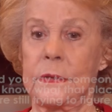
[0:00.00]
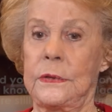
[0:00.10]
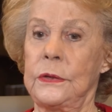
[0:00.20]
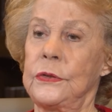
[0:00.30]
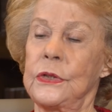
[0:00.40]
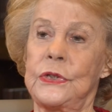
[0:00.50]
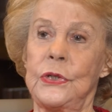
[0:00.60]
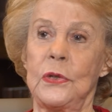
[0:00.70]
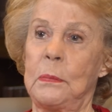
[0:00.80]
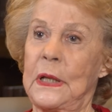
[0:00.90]
You just
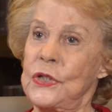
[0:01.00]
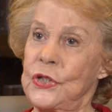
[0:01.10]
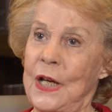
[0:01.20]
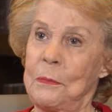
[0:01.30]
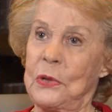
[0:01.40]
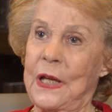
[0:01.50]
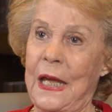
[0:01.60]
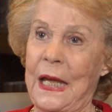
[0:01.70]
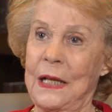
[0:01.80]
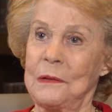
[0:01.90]
do the best job you
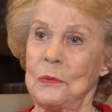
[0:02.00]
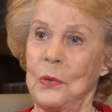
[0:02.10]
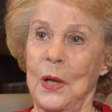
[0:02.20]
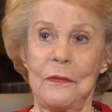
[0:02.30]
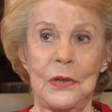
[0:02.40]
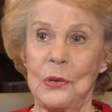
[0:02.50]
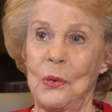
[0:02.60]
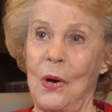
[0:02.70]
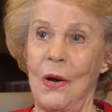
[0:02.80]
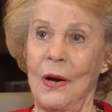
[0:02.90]
can wherever
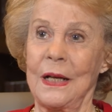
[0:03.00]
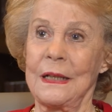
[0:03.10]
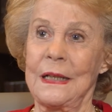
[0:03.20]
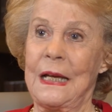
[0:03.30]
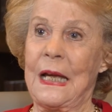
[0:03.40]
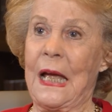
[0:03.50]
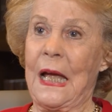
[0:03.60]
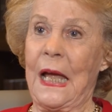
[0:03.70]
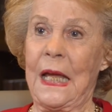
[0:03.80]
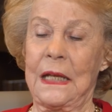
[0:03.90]
you are,
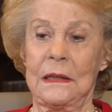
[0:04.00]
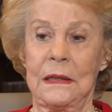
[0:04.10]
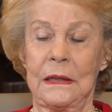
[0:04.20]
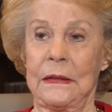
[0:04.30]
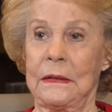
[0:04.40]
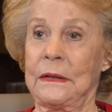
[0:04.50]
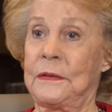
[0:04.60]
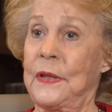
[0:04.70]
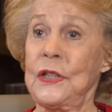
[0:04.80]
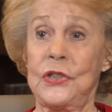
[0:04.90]
and
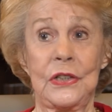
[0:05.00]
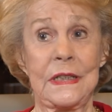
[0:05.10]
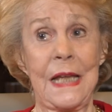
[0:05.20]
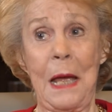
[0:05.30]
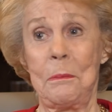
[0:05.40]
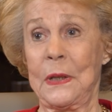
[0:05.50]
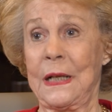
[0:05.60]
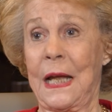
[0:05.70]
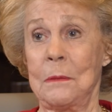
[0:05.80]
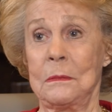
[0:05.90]
things just
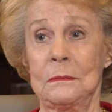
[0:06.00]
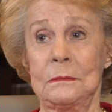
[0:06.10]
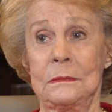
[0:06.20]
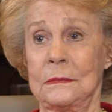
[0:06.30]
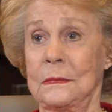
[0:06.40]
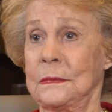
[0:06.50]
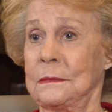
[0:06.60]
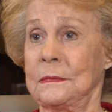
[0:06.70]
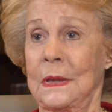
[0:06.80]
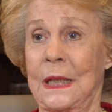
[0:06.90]
happen. I'm
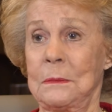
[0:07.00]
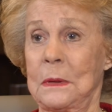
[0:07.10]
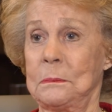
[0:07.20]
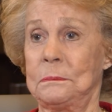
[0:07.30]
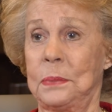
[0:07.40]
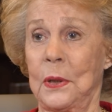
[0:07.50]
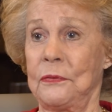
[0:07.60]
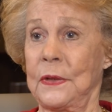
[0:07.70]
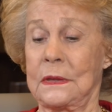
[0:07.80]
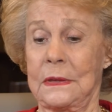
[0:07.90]
a
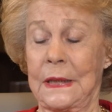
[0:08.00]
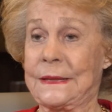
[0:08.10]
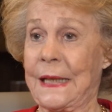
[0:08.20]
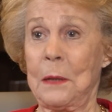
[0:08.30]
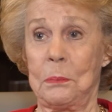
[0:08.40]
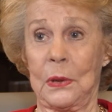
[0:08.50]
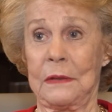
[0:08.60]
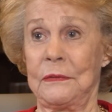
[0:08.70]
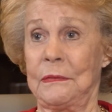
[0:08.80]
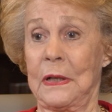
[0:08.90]
perfect example
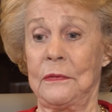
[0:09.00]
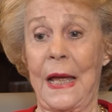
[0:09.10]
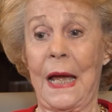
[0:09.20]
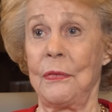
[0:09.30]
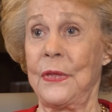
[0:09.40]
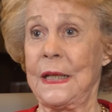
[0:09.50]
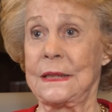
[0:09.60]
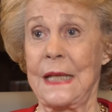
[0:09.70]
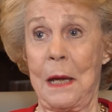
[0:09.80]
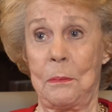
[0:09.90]
of how
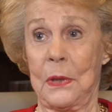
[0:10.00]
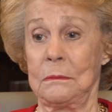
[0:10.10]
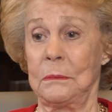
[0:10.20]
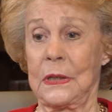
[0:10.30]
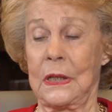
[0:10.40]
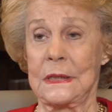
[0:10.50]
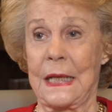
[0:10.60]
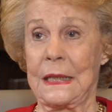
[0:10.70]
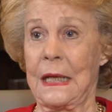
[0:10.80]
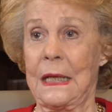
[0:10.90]
things happen because
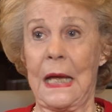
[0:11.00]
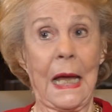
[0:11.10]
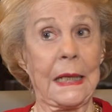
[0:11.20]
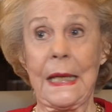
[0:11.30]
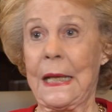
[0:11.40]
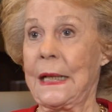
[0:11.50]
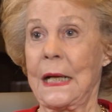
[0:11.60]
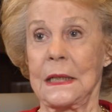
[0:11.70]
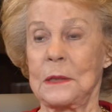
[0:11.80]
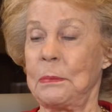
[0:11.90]
I
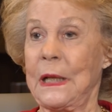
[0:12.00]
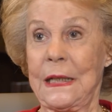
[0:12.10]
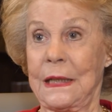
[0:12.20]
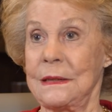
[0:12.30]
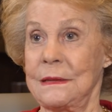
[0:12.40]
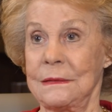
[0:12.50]
cannot explain it.